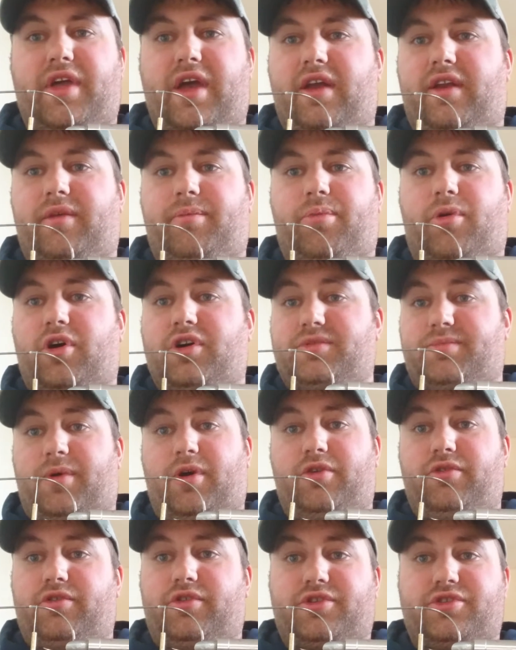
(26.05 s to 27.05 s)
30 plus
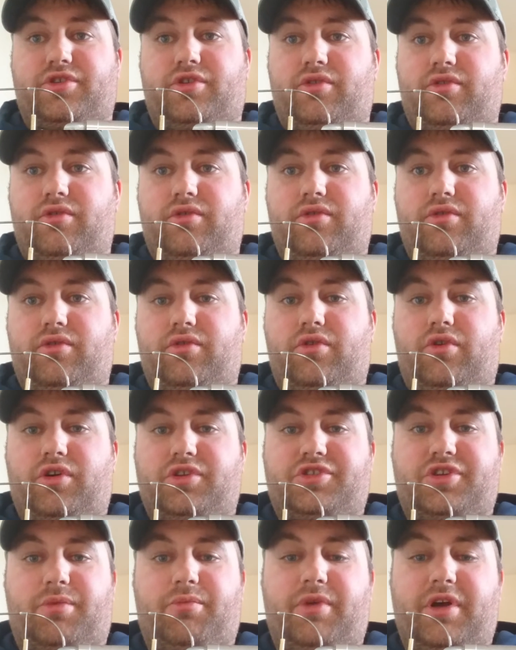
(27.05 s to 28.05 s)
pounders
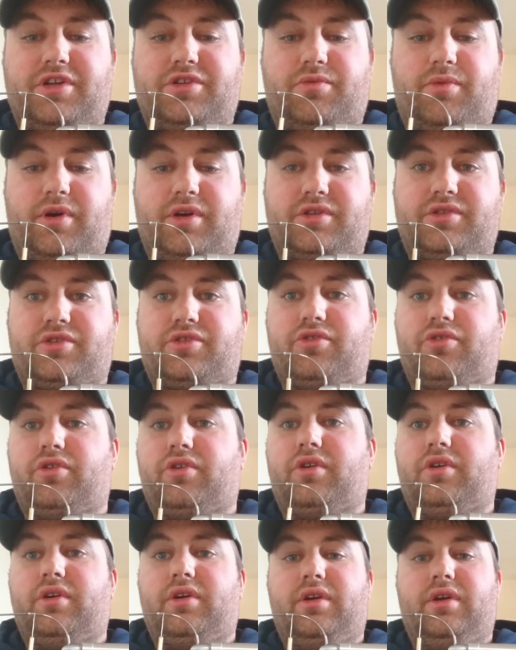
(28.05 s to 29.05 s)
on some reservoirs,
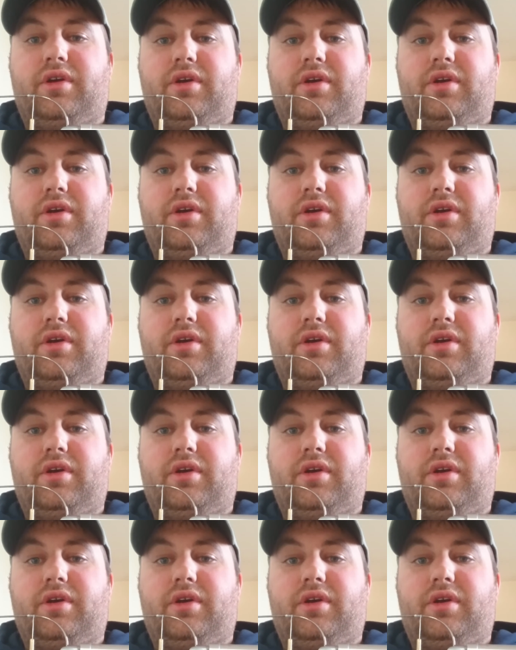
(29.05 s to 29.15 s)
so.